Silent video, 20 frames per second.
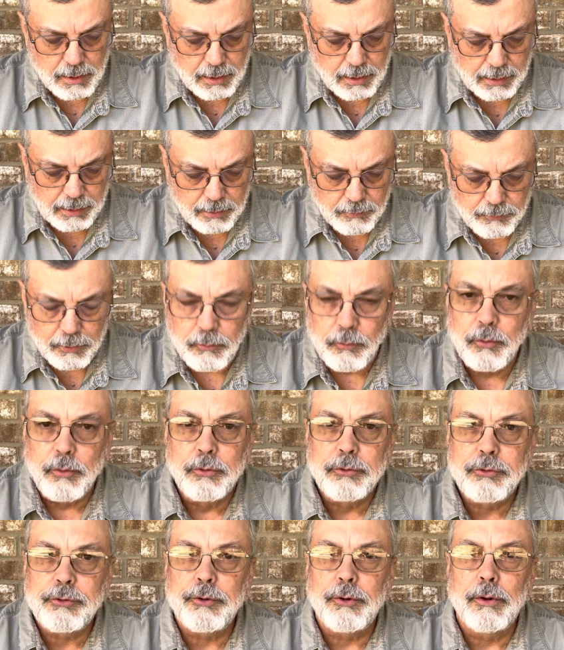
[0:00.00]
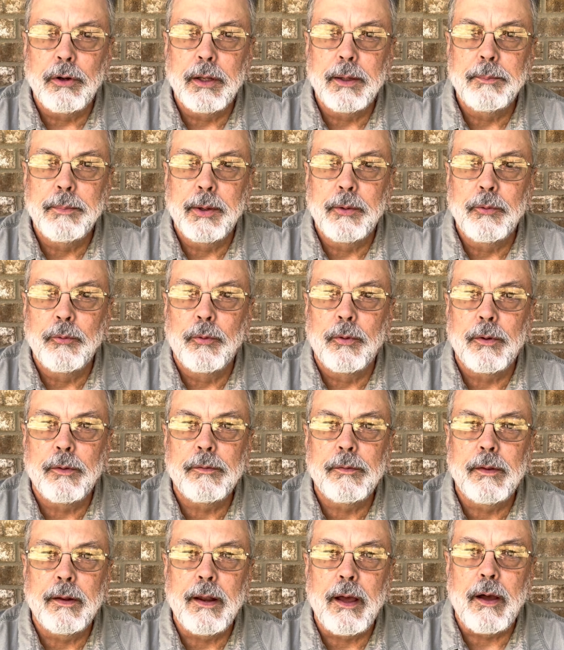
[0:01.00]
"Heaven Will Surely Be
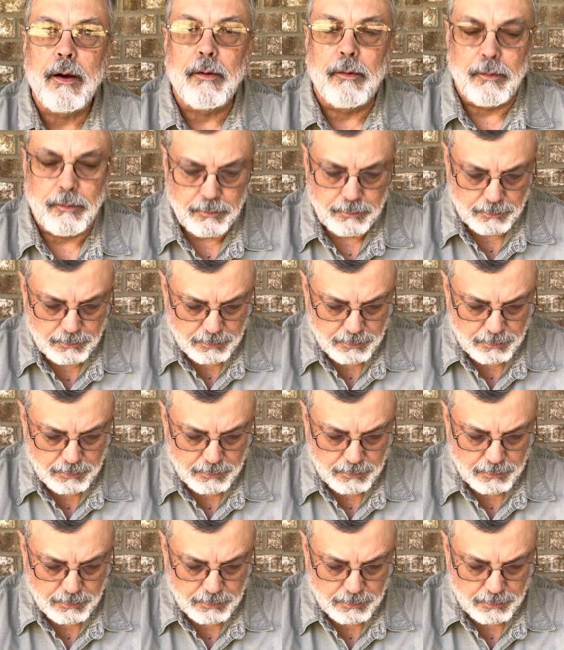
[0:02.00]
Worth It All."